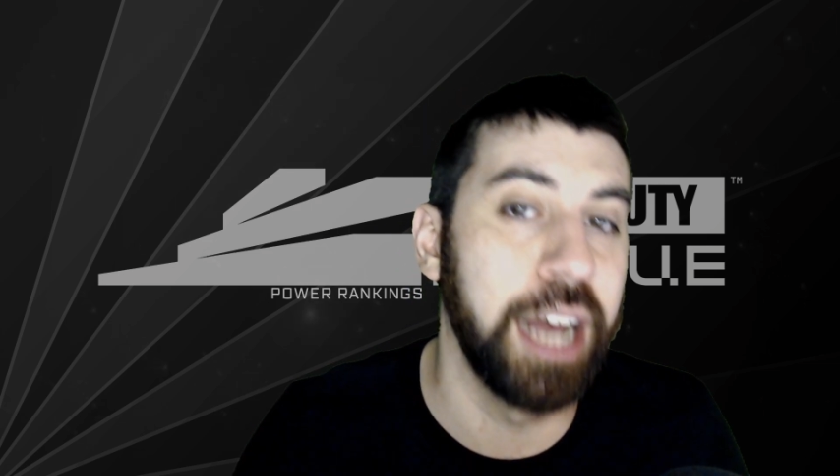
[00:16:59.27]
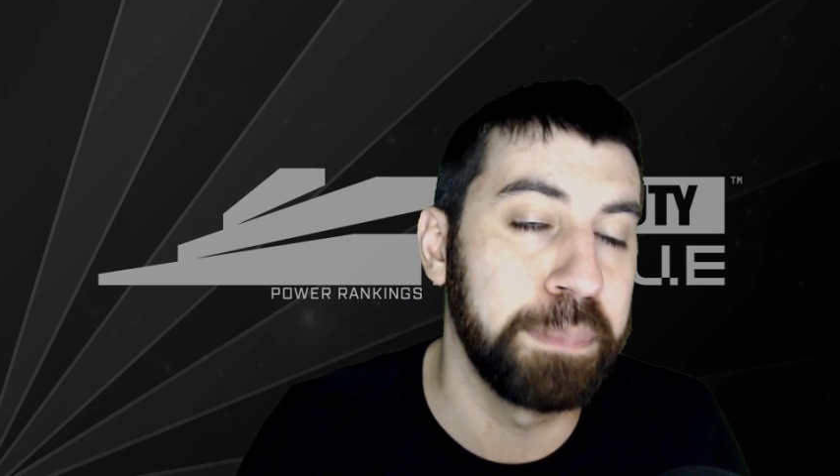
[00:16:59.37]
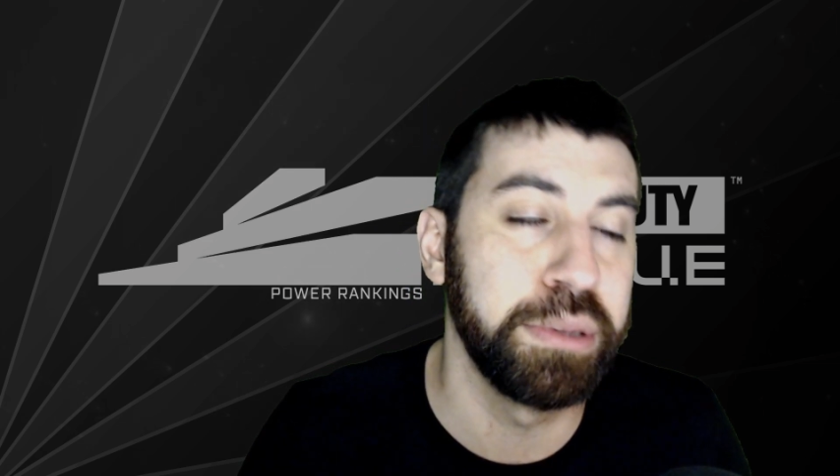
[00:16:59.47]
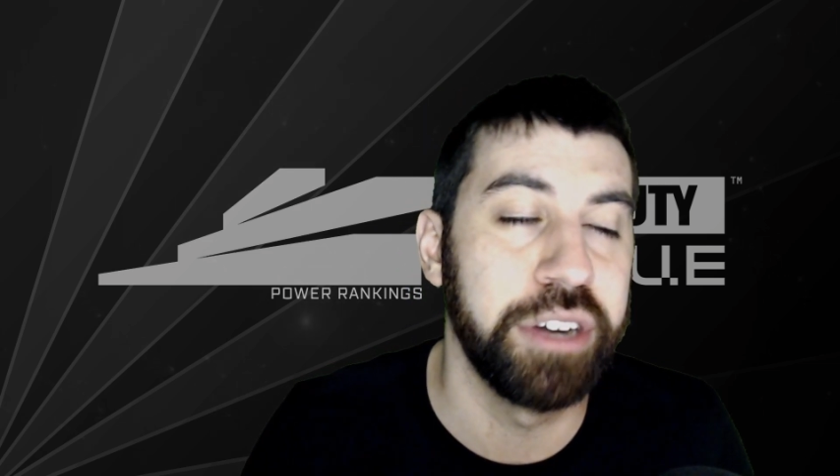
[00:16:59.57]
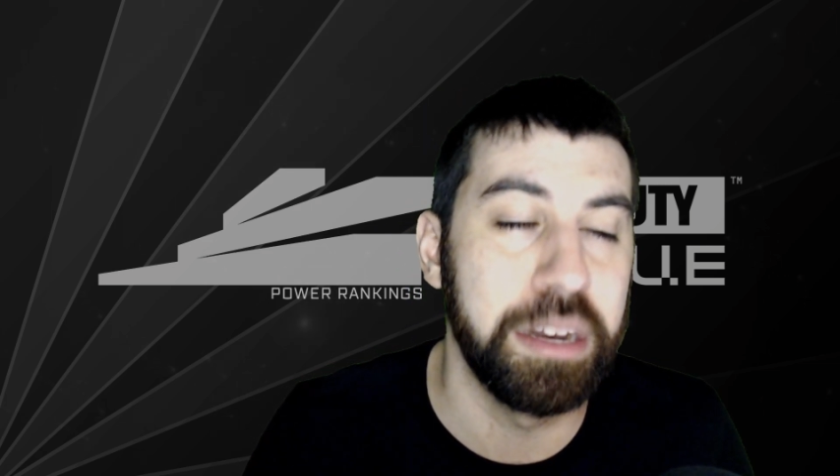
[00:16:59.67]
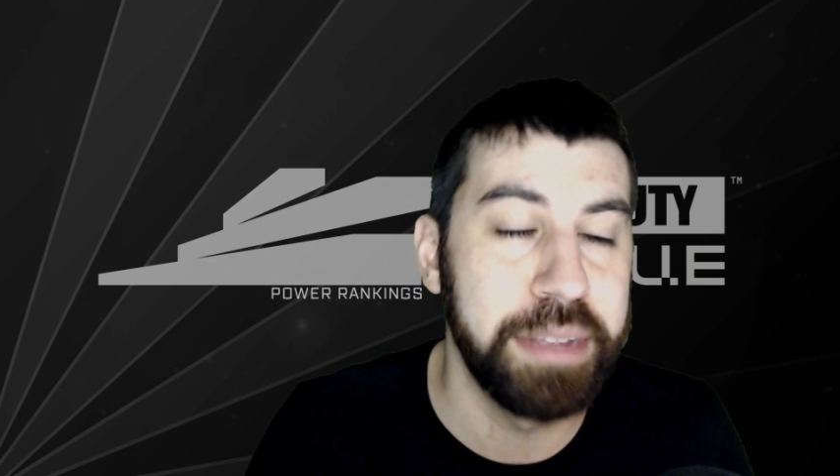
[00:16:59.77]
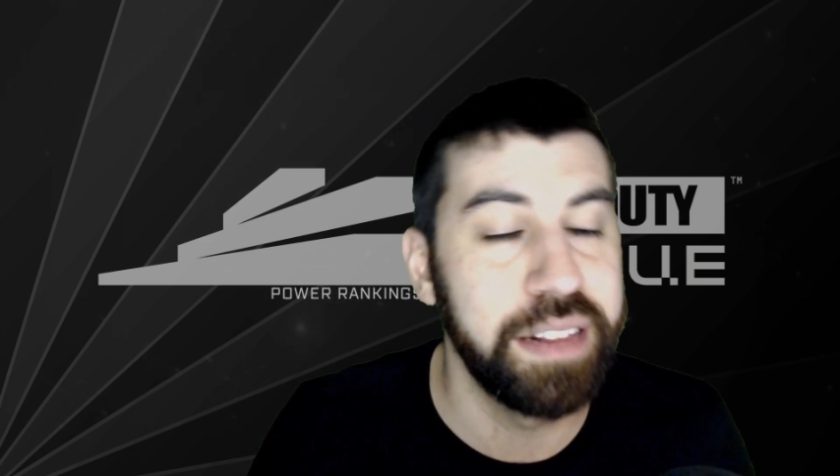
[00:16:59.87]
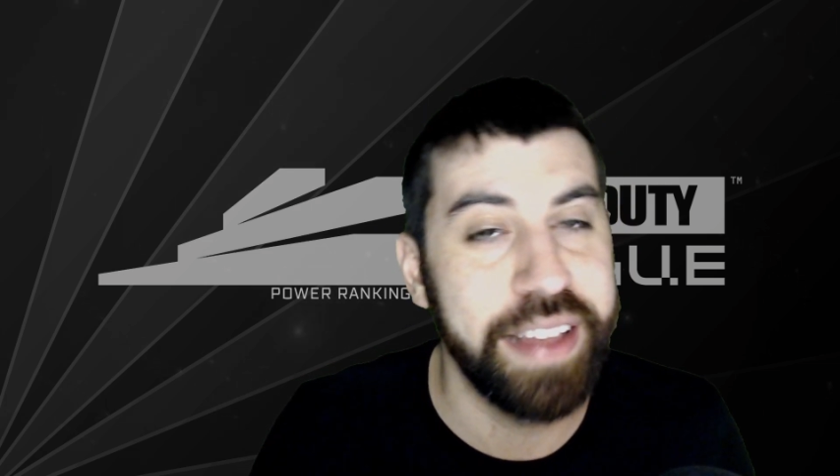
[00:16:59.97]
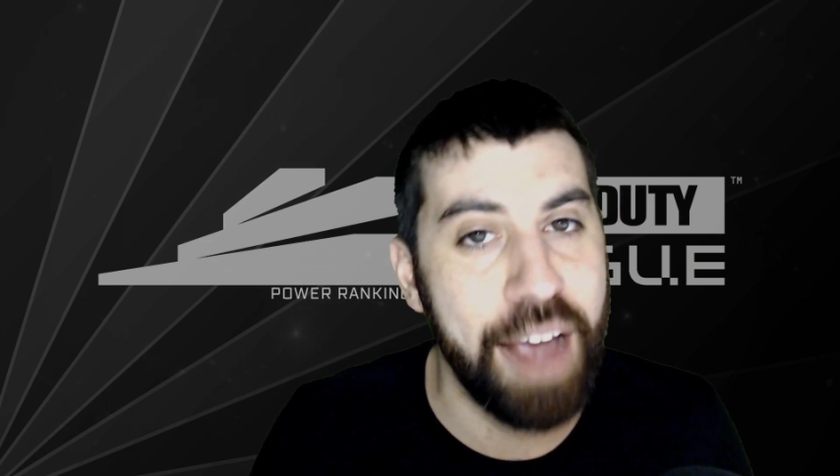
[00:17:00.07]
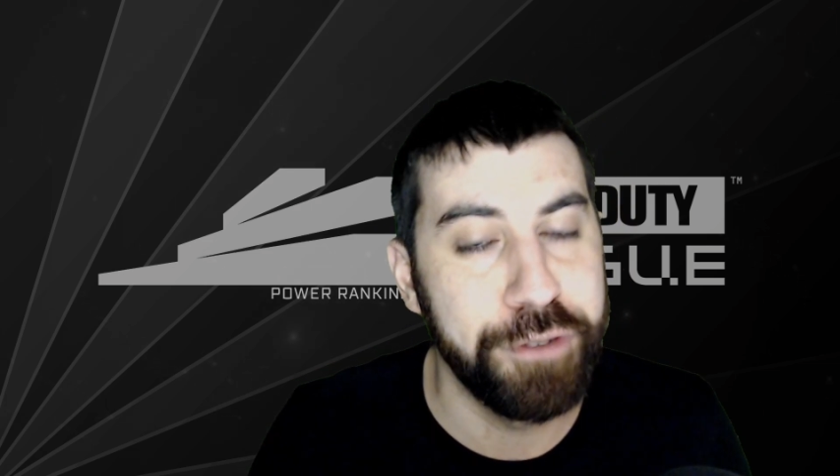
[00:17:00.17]
uploaded
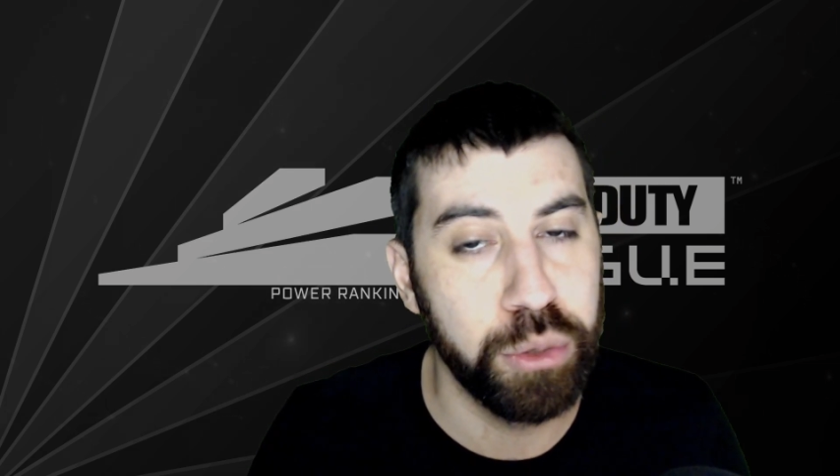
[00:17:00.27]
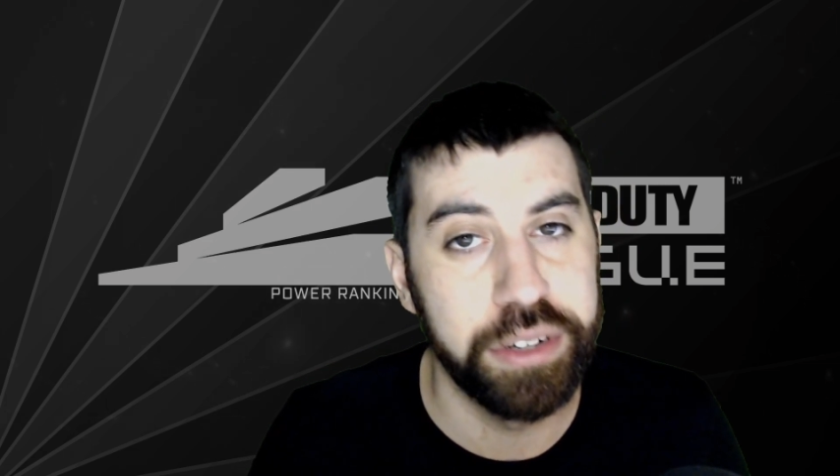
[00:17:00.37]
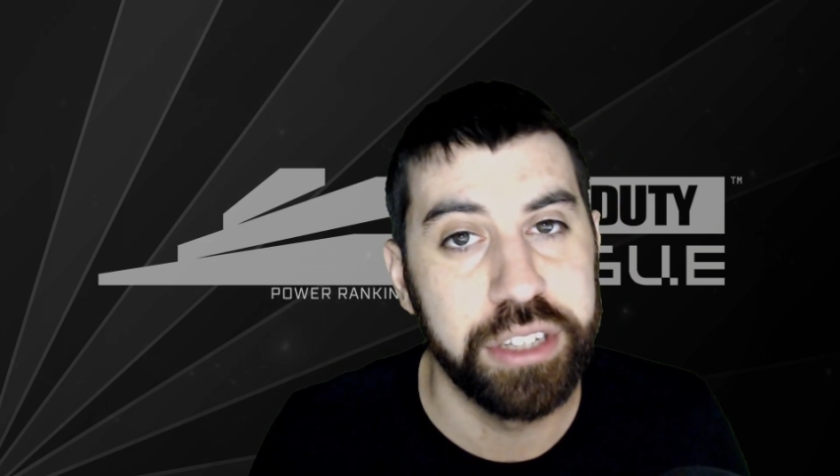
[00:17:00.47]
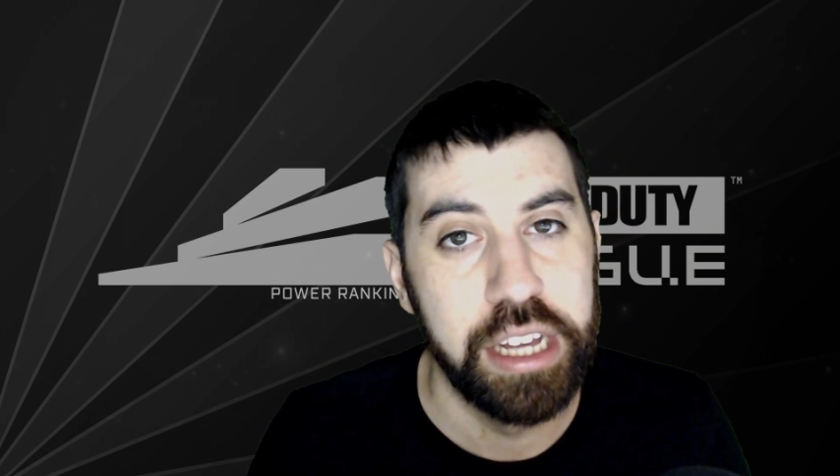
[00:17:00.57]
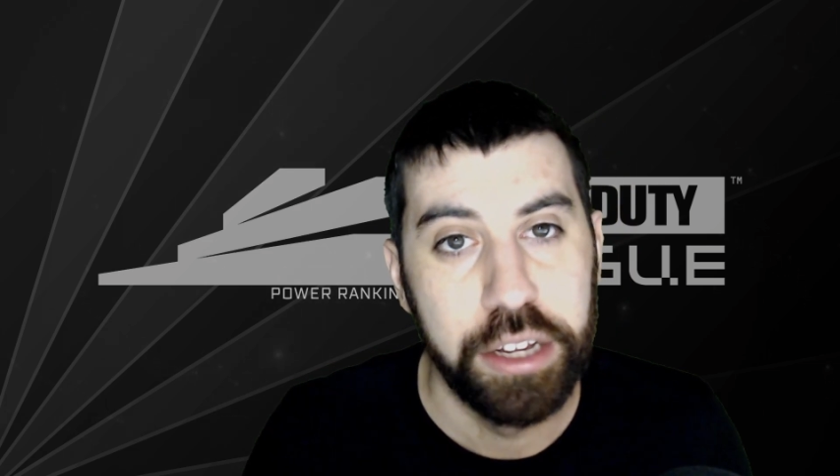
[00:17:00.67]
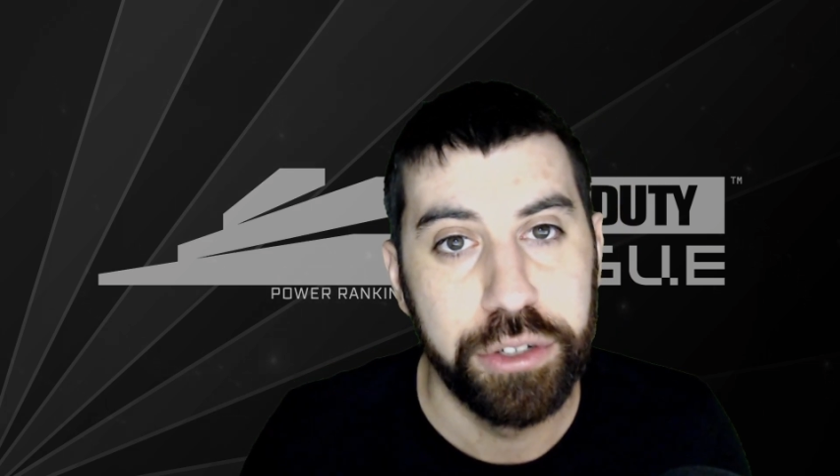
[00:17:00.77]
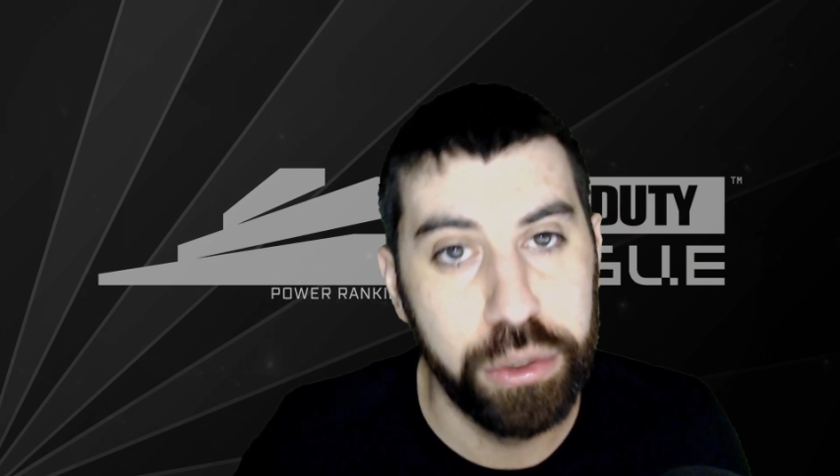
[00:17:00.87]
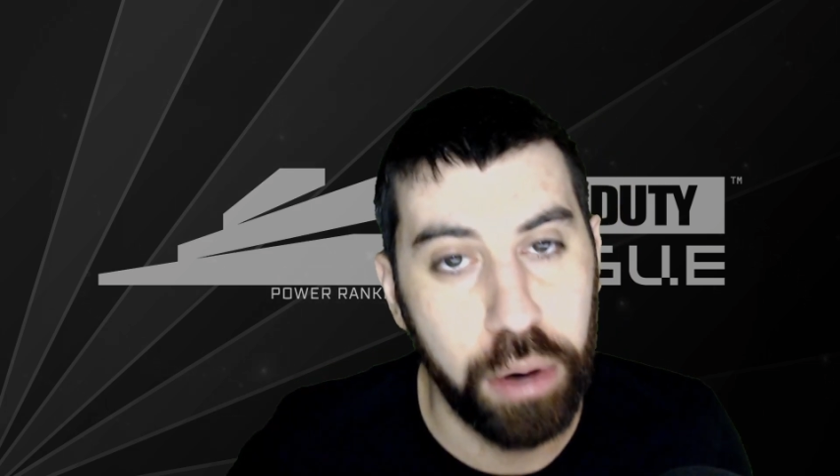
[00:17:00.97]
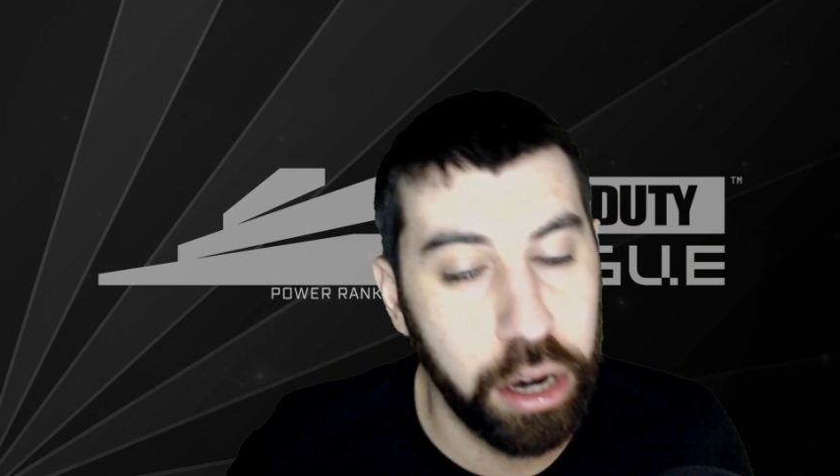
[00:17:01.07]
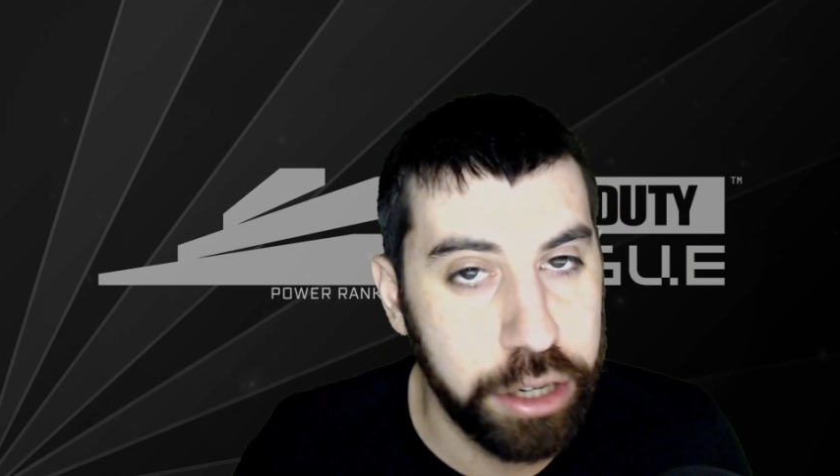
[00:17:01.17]
immediately afterwards
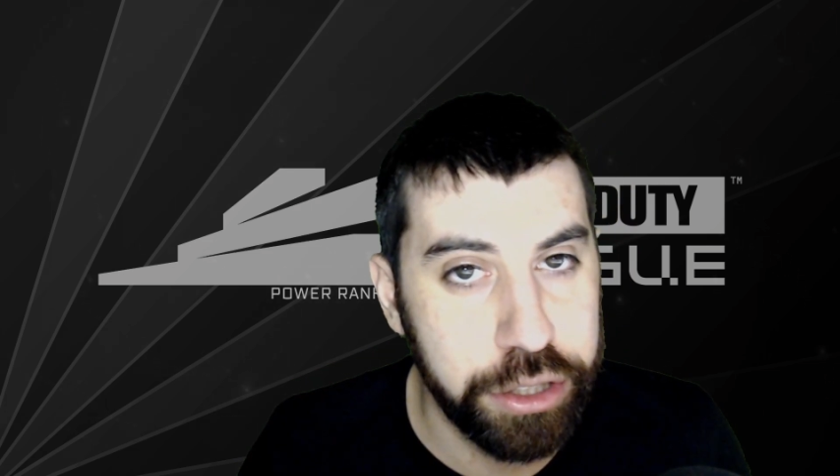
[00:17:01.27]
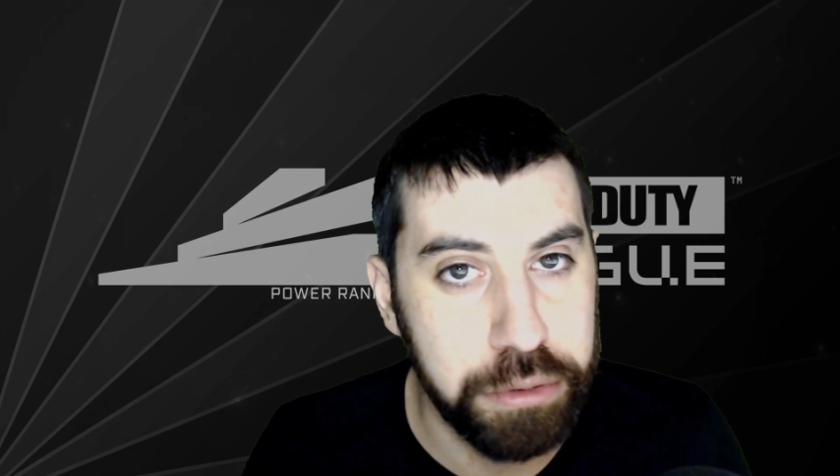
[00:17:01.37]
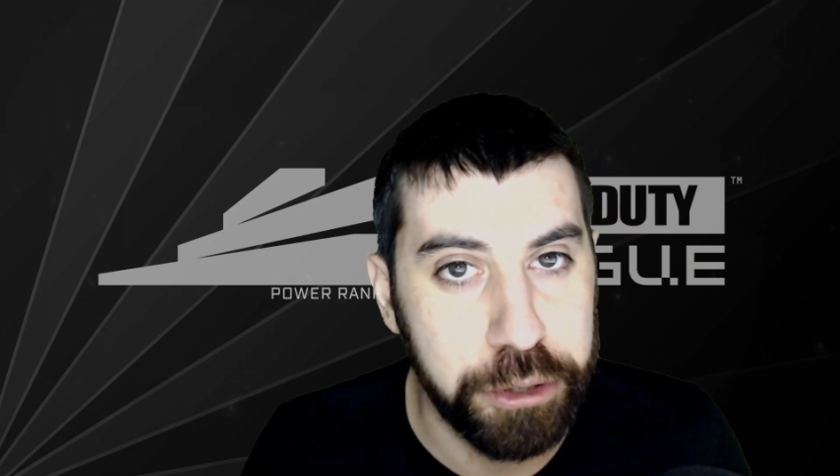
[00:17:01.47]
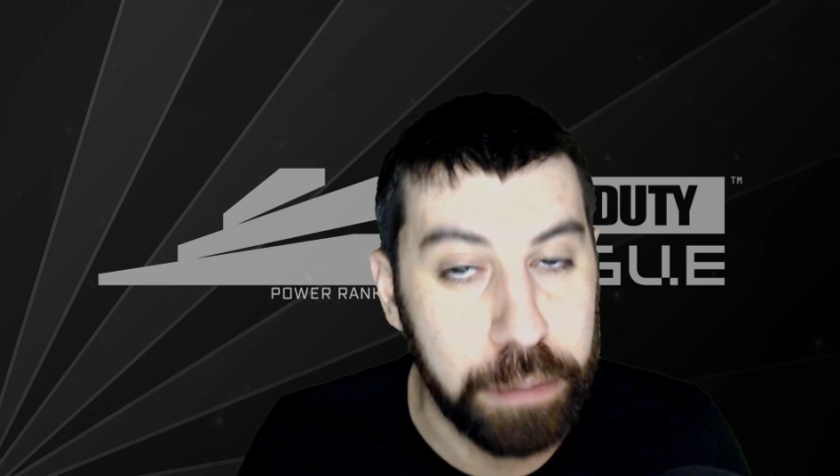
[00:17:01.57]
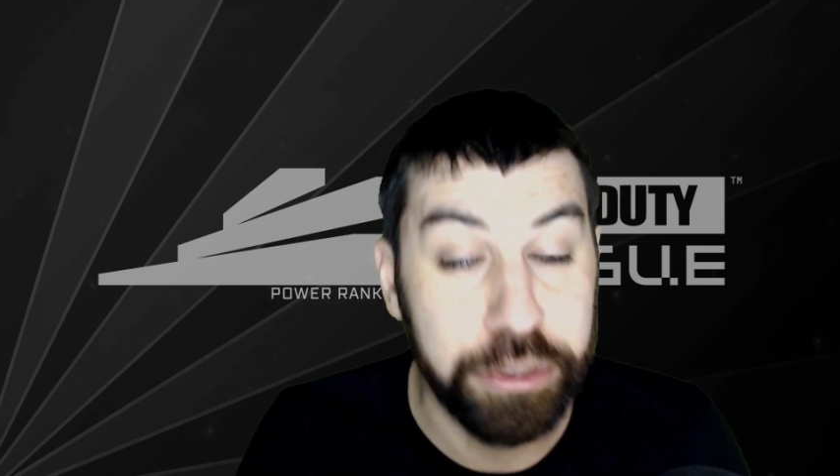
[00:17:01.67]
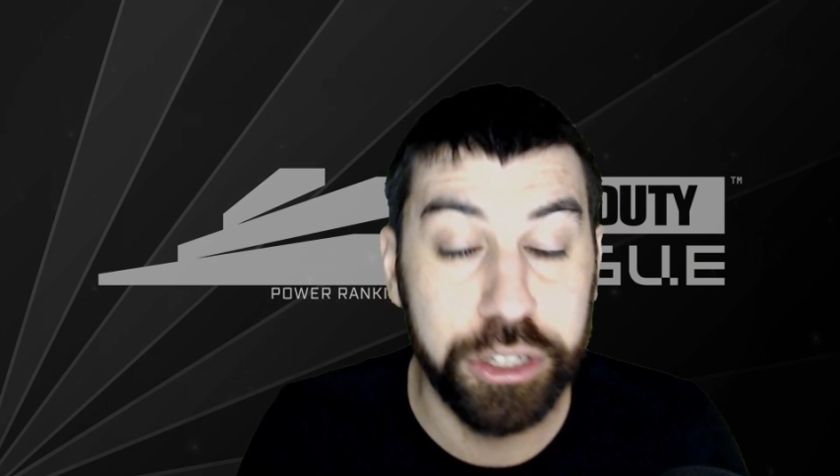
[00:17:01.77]
to our YouTube.